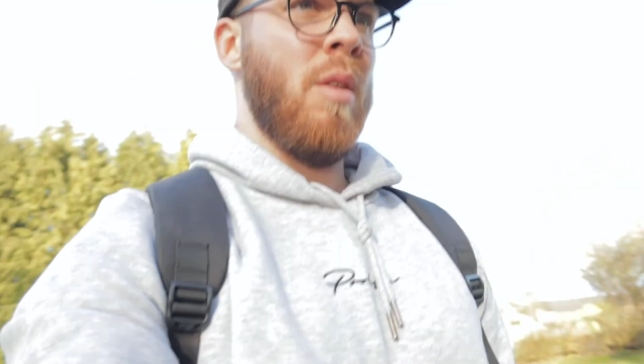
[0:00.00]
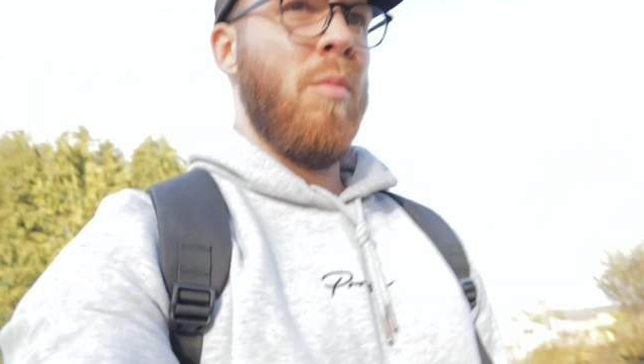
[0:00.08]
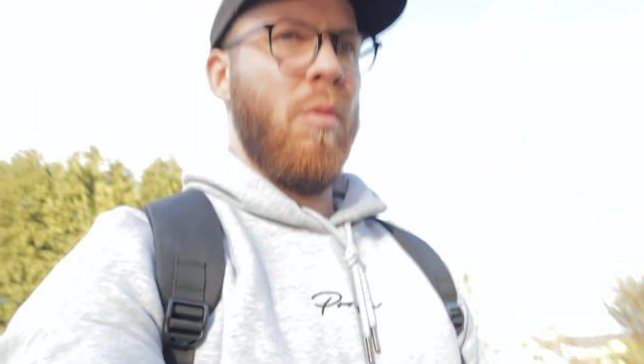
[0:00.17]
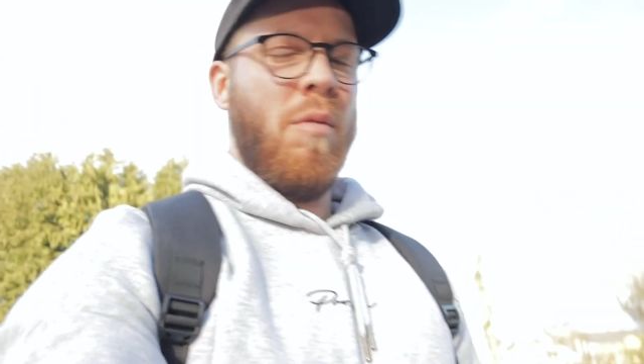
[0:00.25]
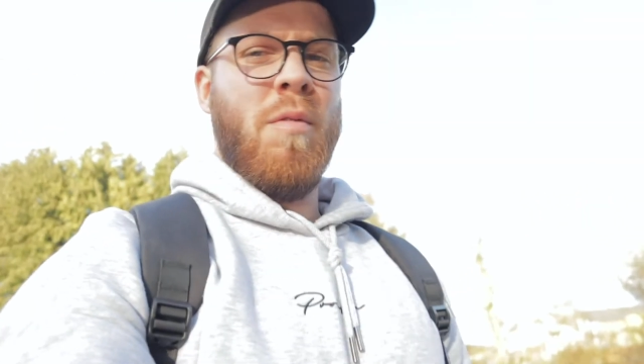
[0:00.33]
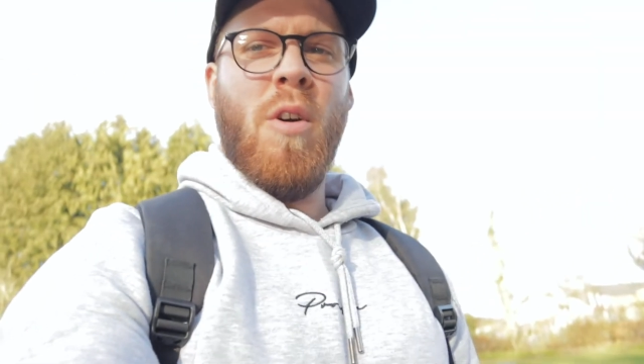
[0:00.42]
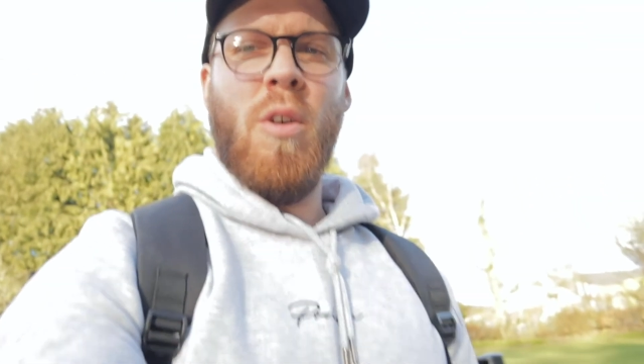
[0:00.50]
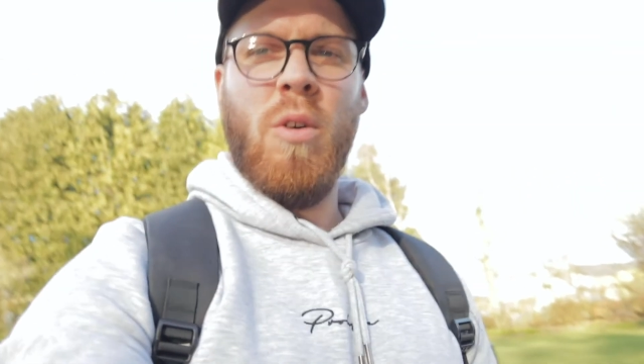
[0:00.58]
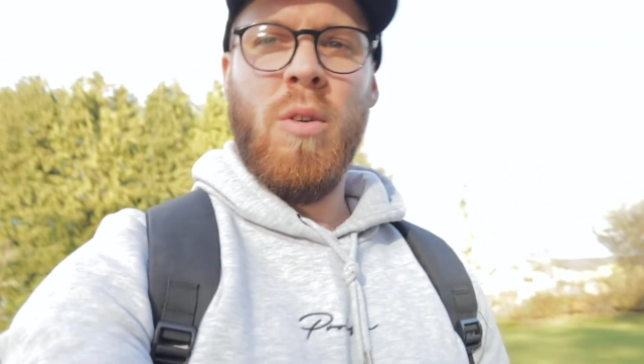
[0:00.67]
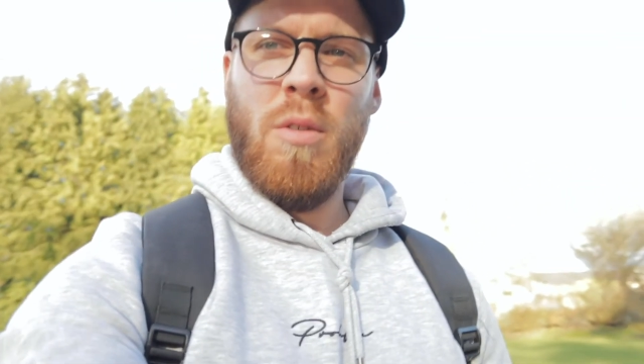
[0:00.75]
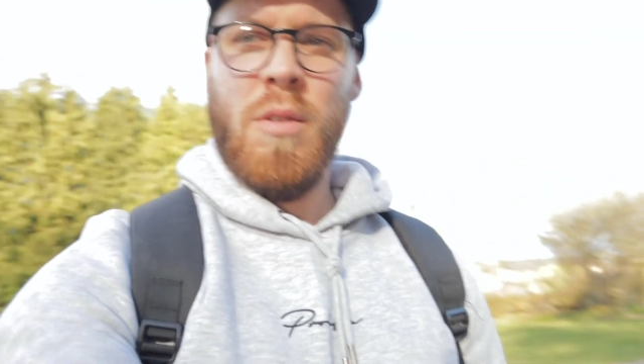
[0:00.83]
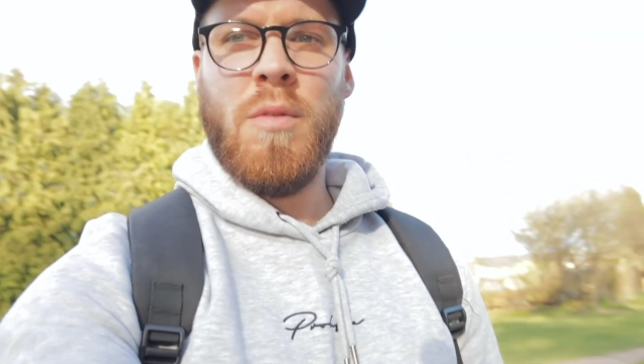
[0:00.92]
Put on
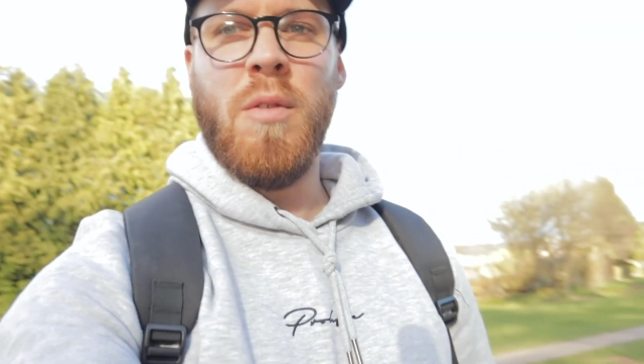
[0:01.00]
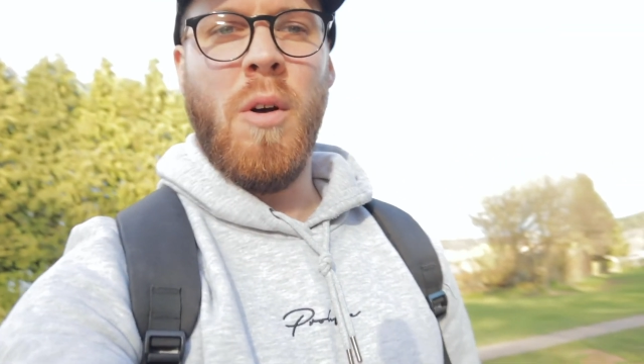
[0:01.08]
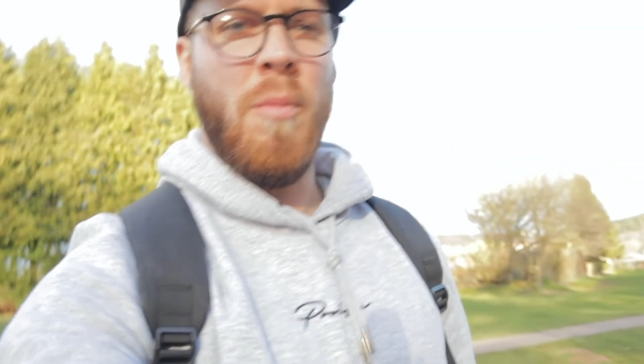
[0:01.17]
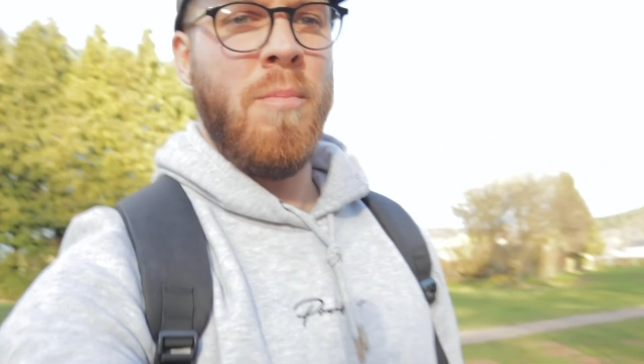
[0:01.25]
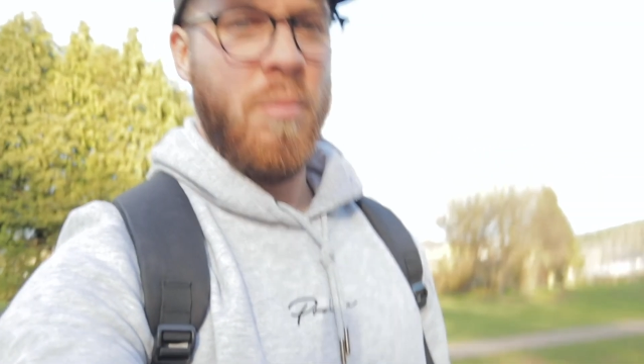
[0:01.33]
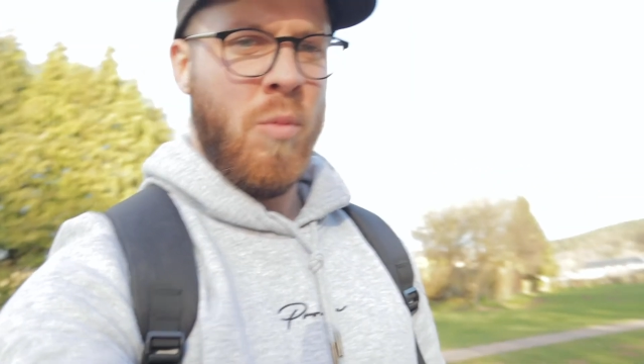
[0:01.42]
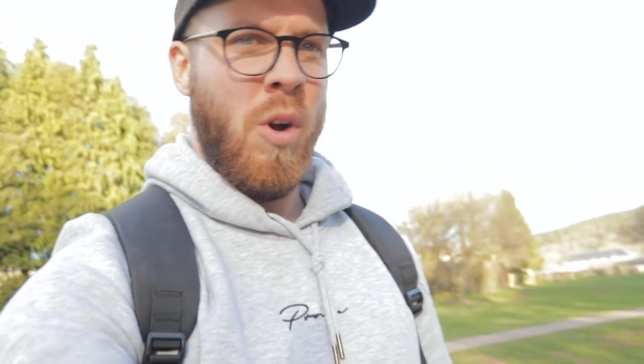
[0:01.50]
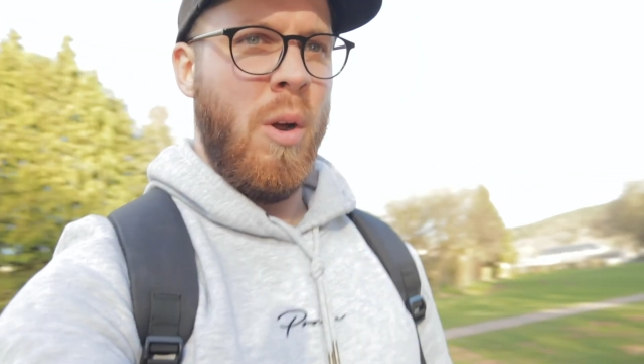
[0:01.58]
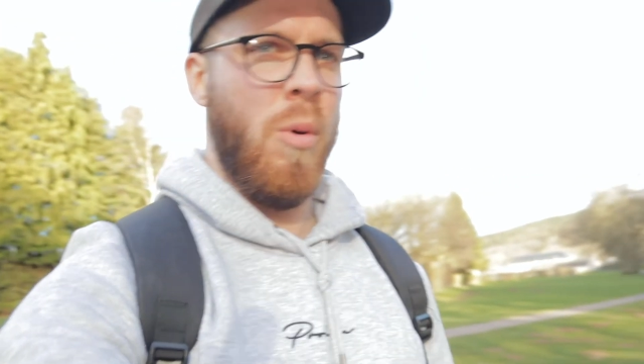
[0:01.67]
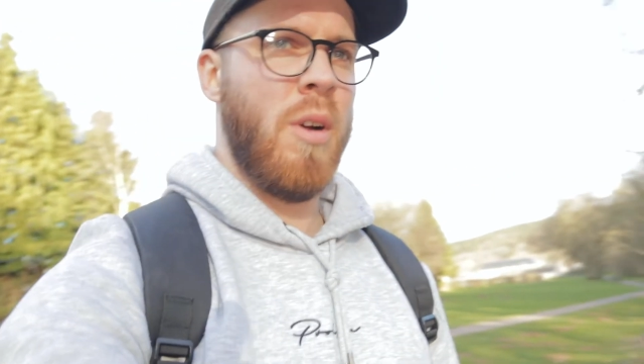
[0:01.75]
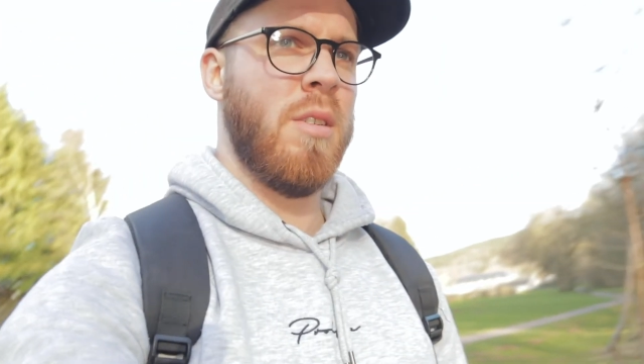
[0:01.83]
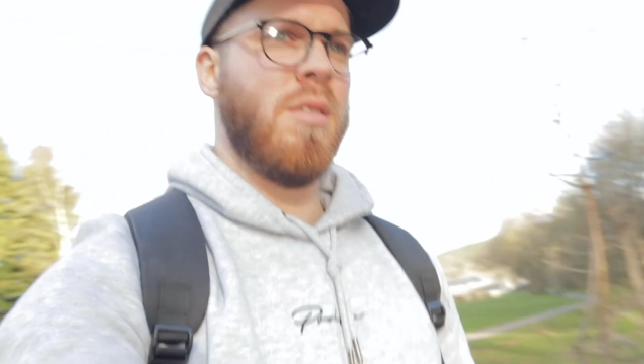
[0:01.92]
furlough from where I
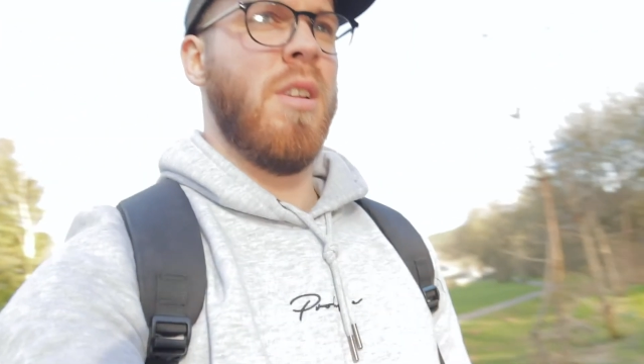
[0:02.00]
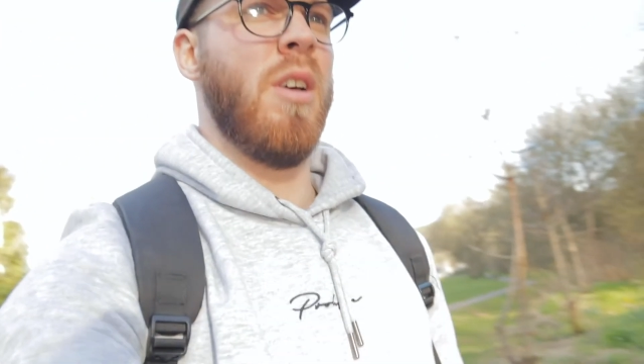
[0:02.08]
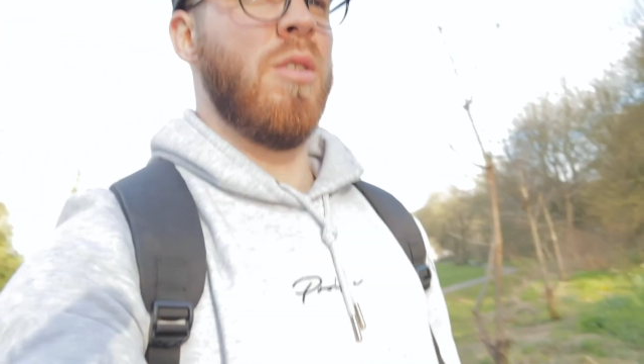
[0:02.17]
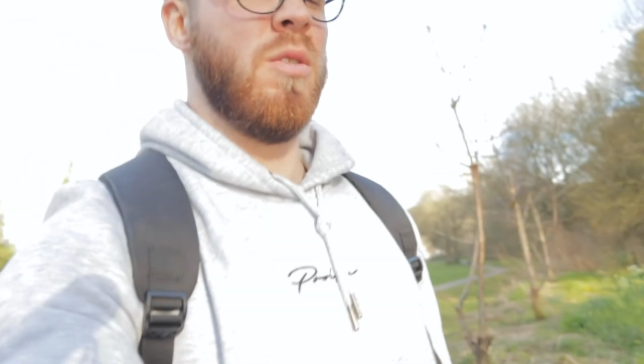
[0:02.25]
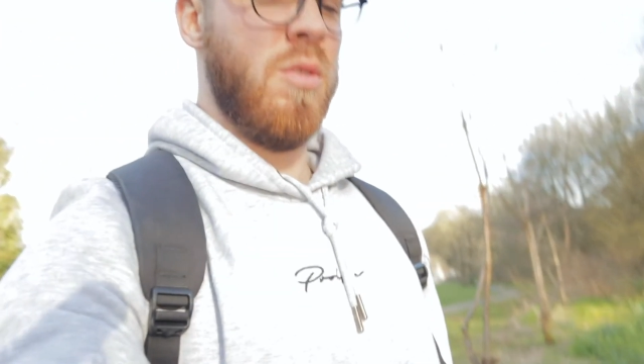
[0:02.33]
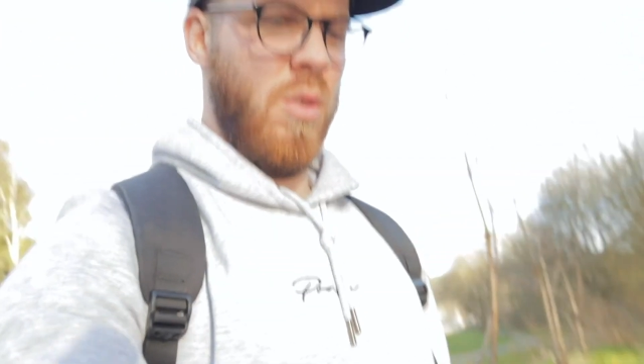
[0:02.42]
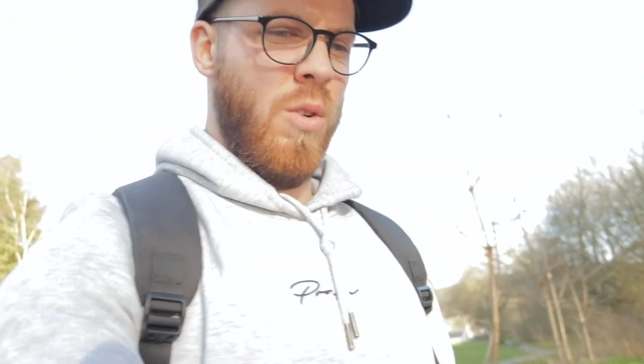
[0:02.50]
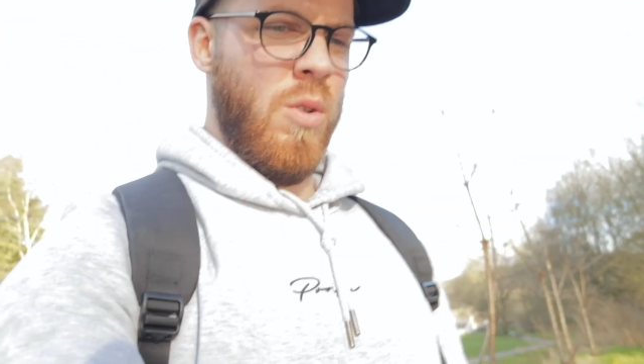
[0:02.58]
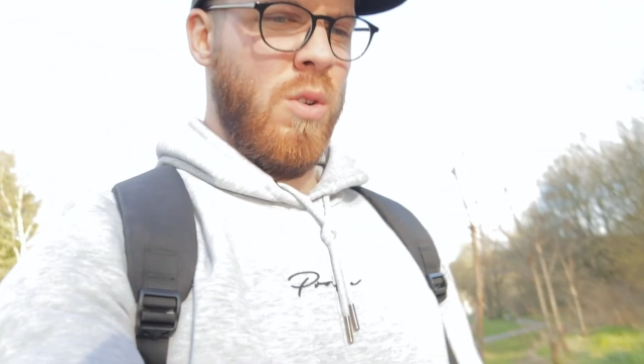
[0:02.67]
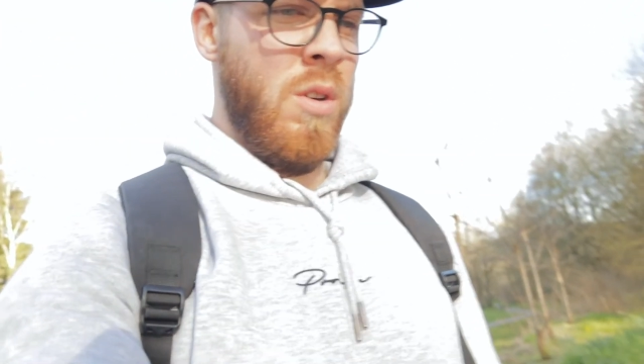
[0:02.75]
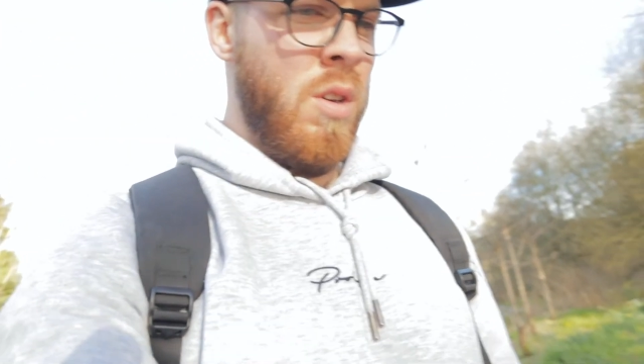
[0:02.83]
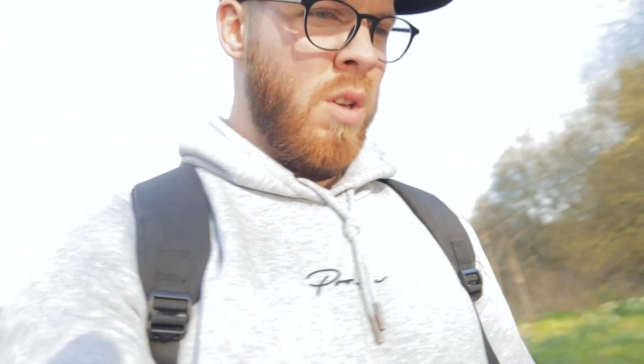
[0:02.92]
work just now, so